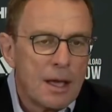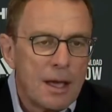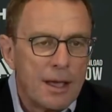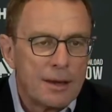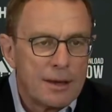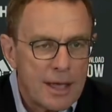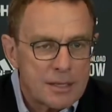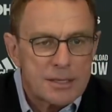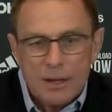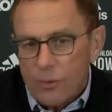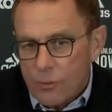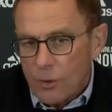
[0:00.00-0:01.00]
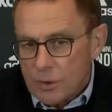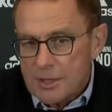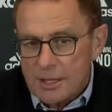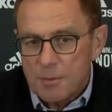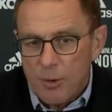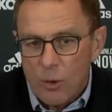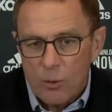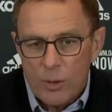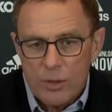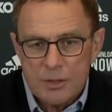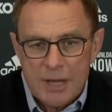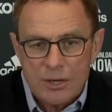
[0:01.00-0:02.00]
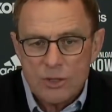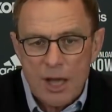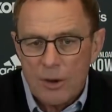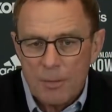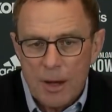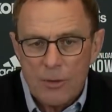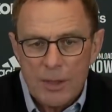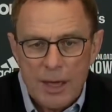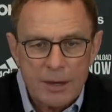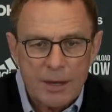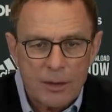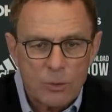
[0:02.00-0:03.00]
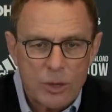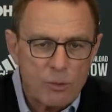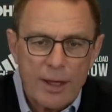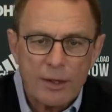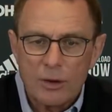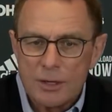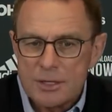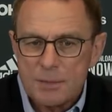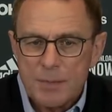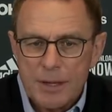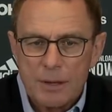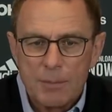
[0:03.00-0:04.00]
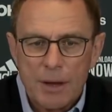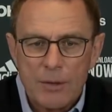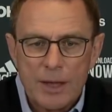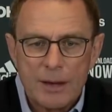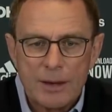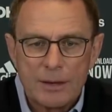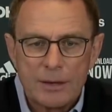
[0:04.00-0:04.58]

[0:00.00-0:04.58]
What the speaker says: And yes, of course, I spoke with Sasha about that, and we regularly speak about that.